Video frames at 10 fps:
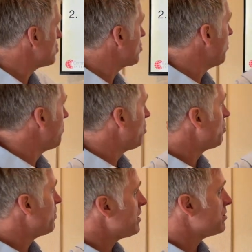como
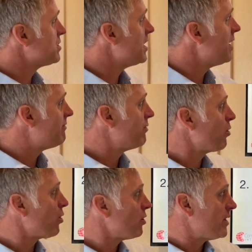reducir el
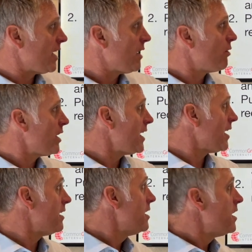flujo de orina.
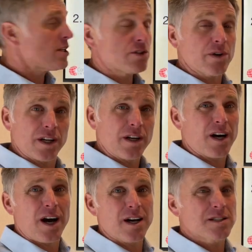So it can
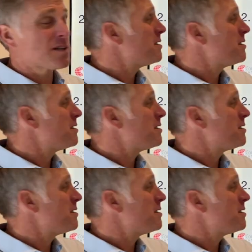cause